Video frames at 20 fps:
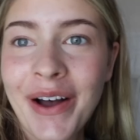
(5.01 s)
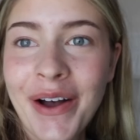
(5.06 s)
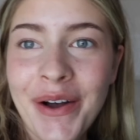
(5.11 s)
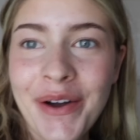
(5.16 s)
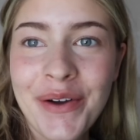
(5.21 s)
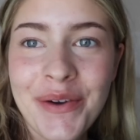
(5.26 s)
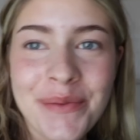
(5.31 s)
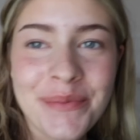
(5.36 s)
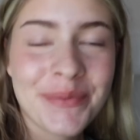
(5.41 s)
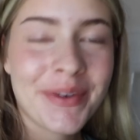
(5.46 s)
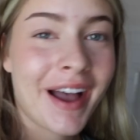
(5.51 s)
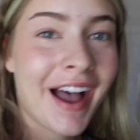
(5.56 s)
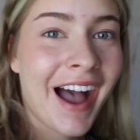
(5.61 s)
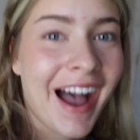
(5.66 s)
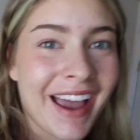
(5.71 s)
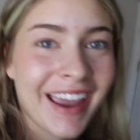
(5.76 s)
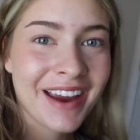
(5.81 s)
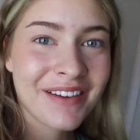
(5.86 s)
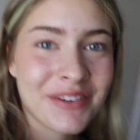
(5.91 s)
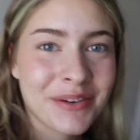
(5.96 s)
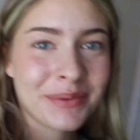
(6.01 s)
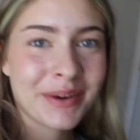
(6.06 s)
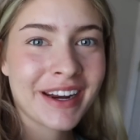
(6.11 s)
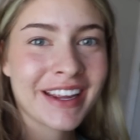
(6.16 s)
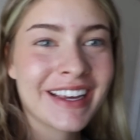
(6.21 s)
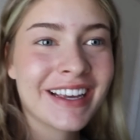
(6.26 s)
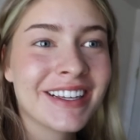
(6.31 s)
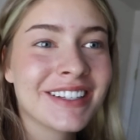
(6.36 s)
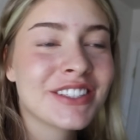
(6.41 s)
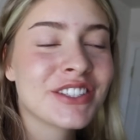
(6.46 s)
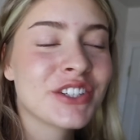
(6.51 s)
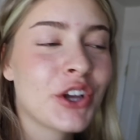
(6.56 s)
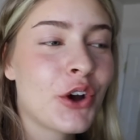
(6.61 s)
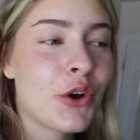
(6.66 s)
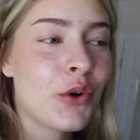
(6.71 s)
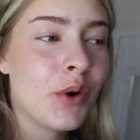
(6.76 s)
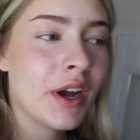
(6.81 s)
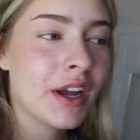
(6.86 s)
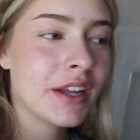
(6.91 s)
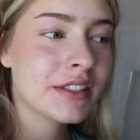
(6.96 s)
Hi everybody.
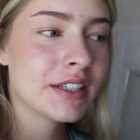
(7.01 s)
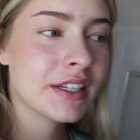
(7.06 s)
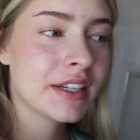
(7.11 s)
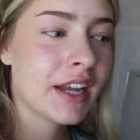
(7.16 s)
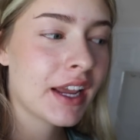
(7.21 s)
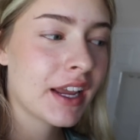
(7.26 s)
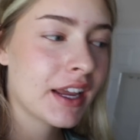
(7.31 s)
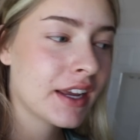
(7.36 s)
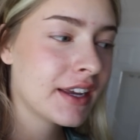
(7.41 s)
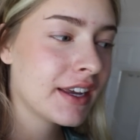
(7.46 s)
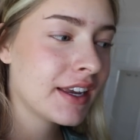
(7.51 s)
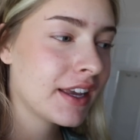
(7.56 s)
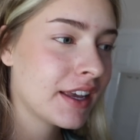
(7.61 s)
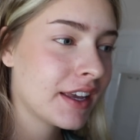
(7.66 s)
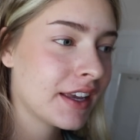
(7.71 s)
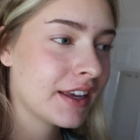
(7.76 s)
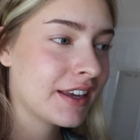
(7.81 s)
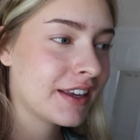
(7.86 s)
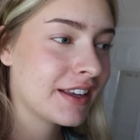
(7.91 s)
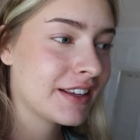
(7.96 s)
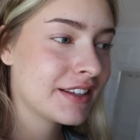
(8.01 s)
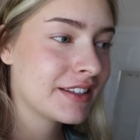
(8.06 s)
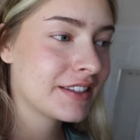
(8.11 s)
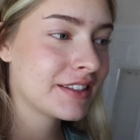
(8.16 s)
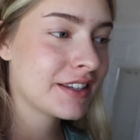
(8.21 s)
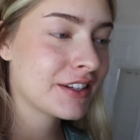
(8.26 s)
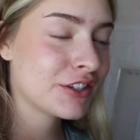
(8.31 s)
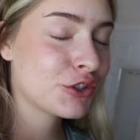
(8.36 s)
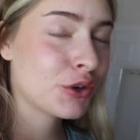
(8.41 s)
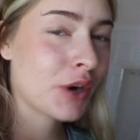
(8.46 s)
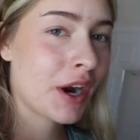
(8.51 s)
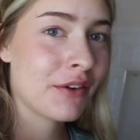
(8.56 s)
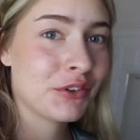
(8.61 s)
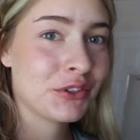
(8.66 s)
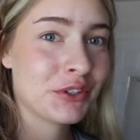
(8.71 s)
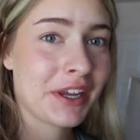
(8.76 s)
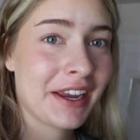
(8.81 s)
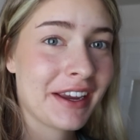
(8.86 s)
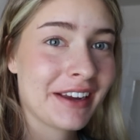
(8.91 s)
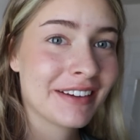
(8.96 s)
So today is
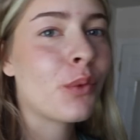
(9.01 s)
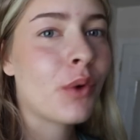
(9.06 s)
travel day.